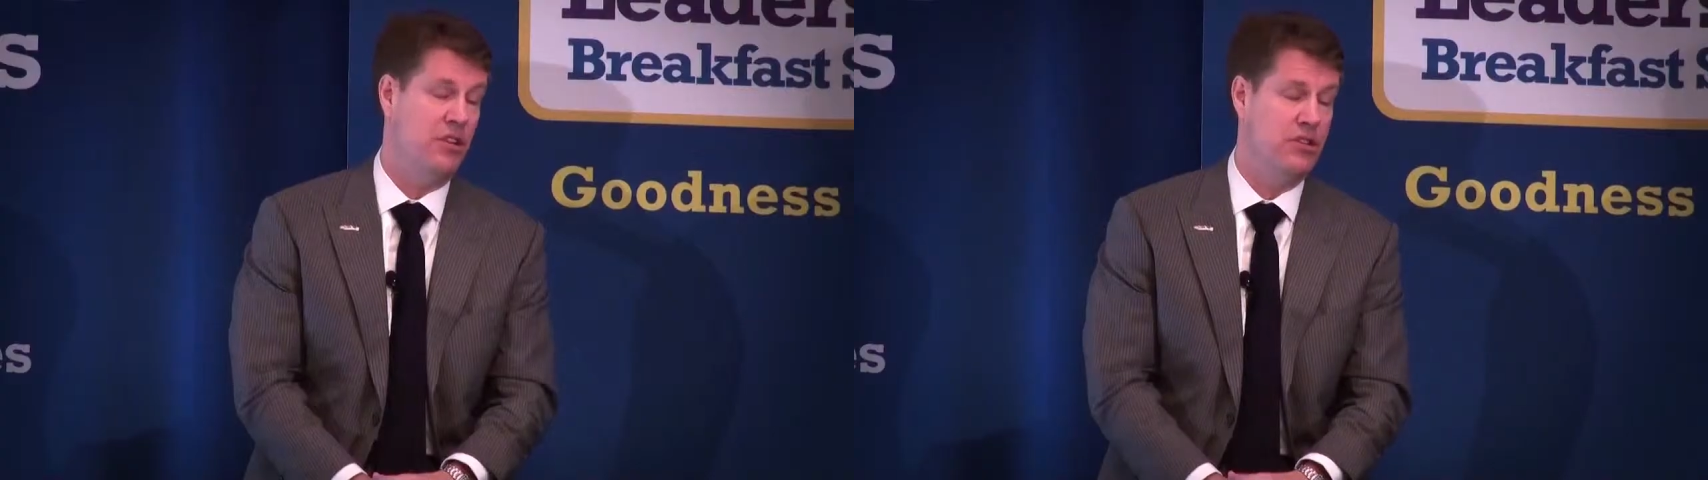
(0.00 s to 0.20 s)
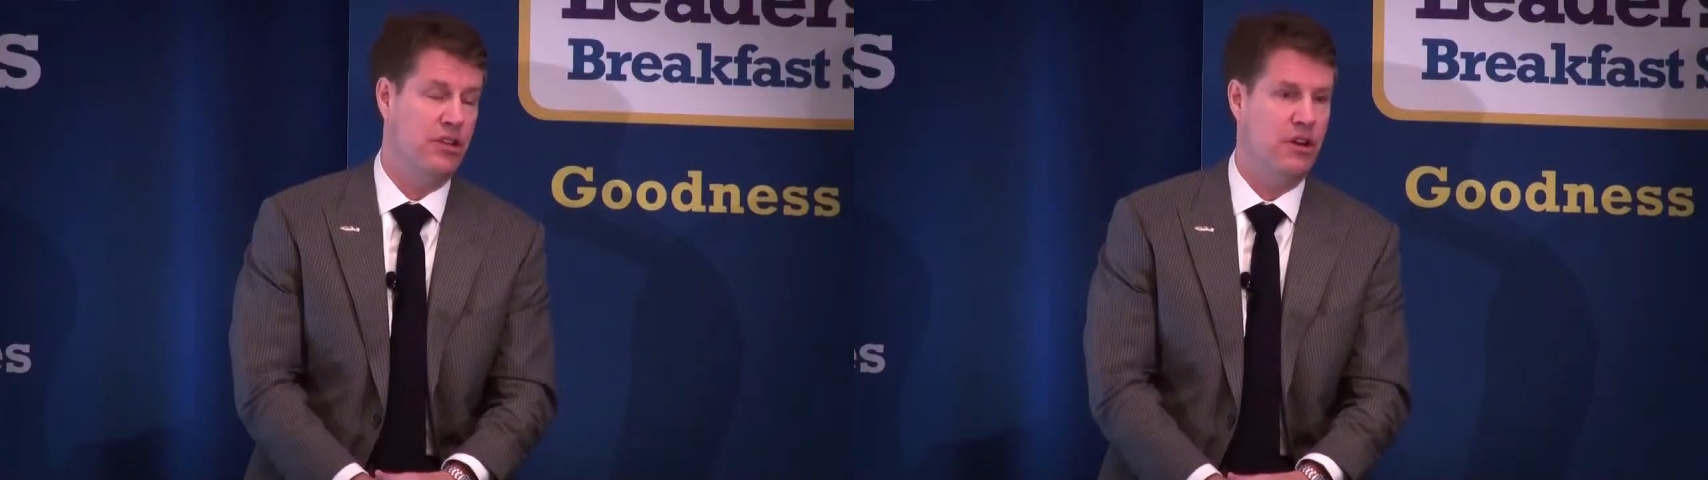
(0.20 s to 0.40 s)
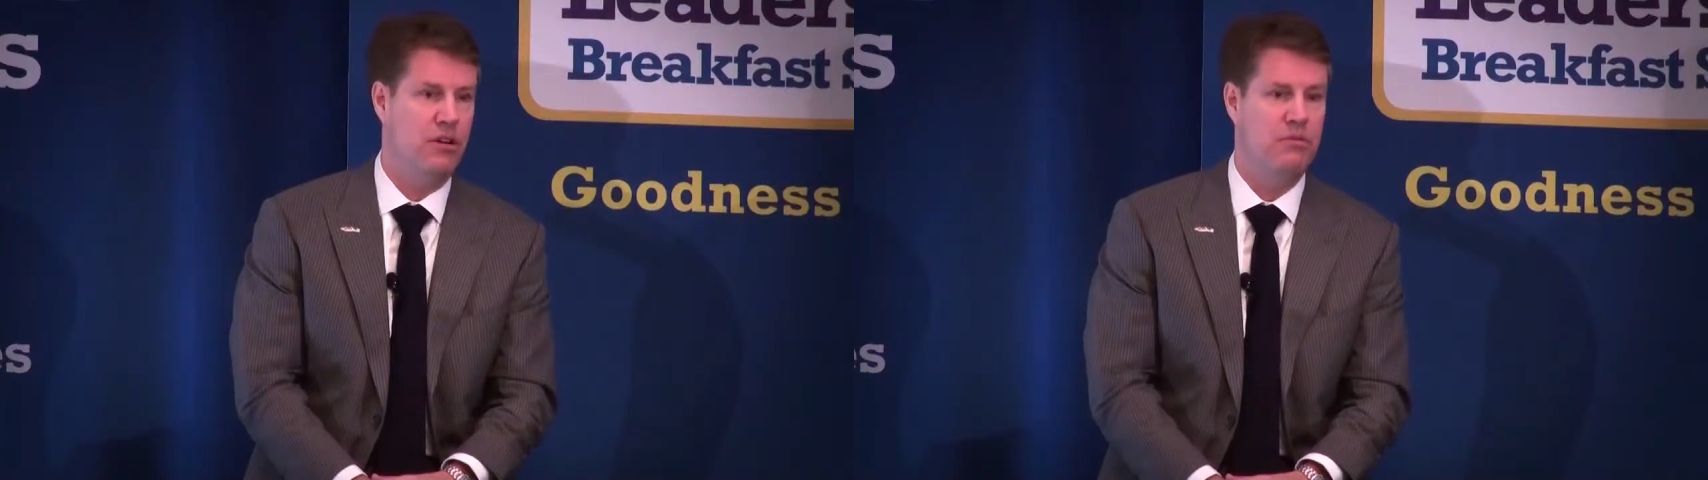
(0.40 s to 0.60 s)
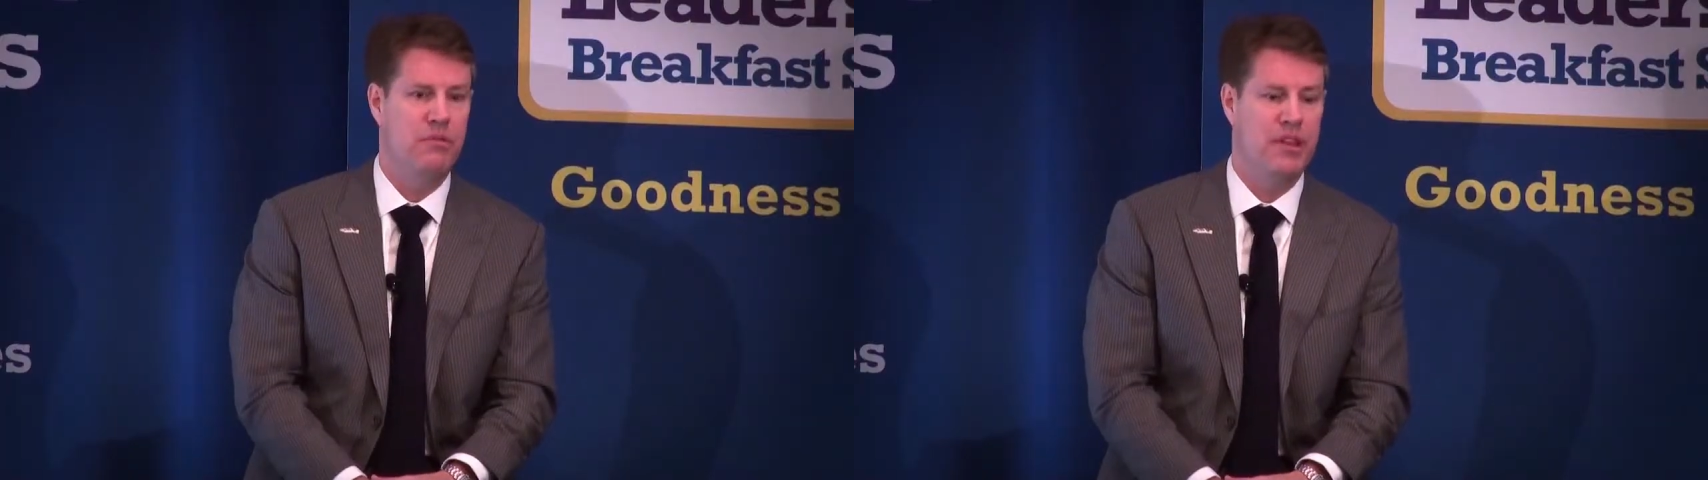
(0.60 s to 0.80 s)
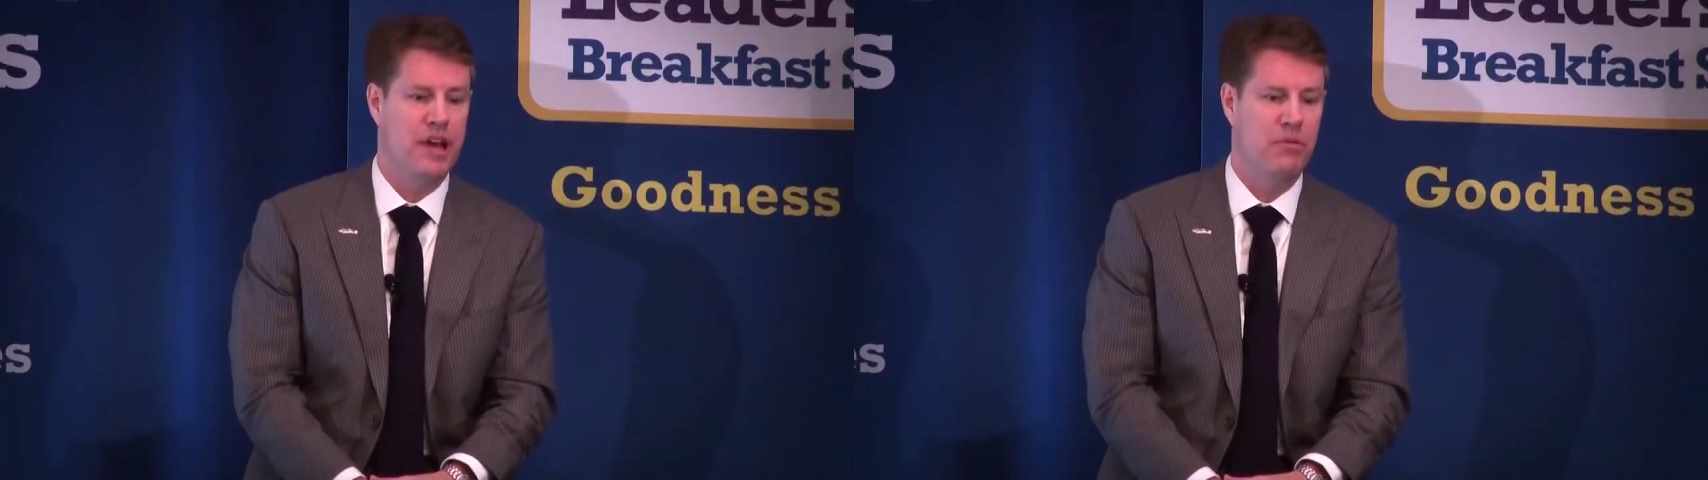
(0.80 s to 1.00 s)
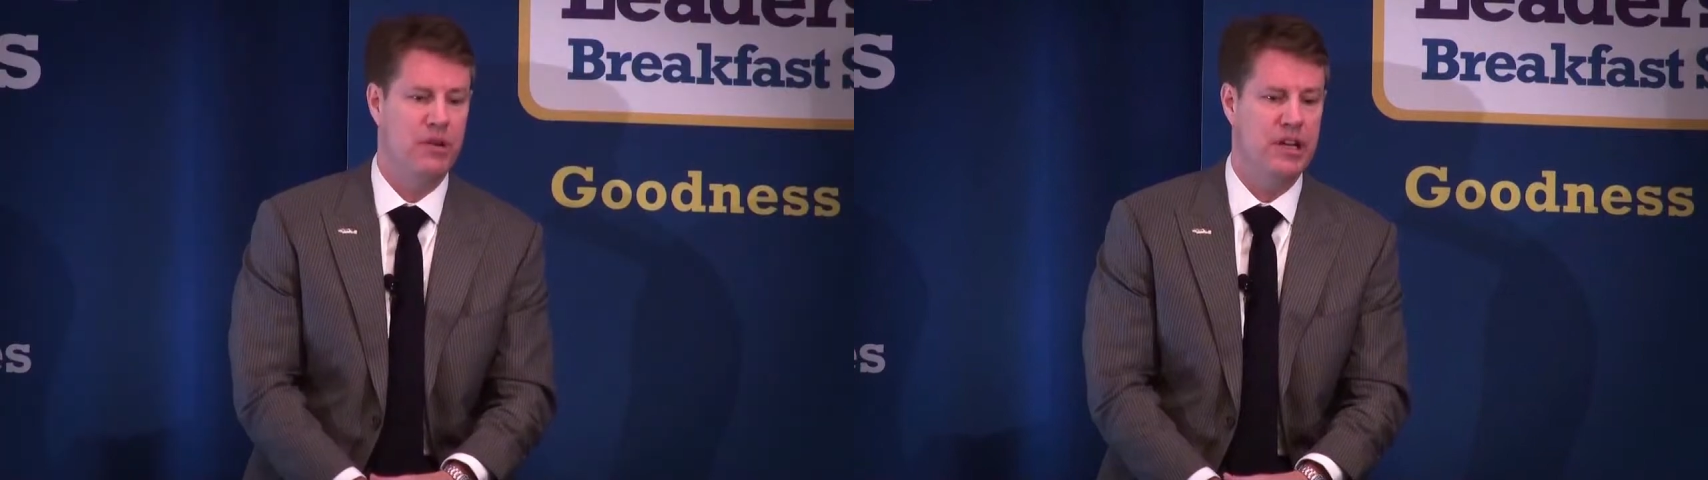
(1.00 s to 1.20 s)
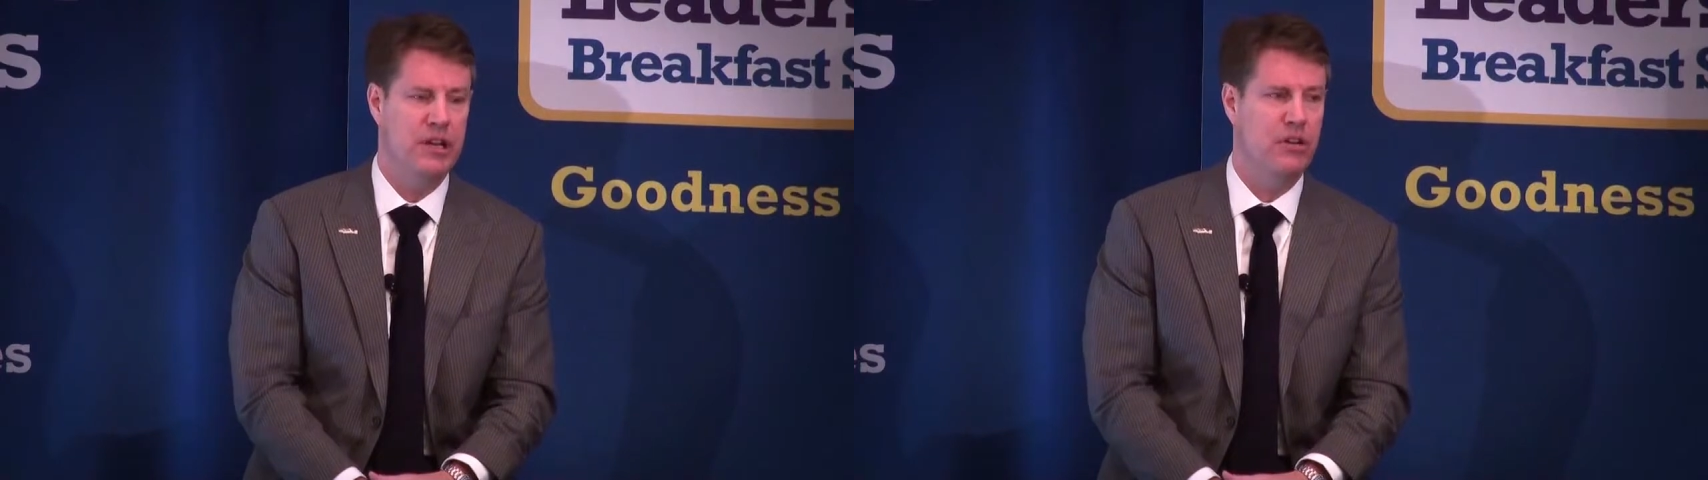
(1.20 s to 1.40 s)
years ago that we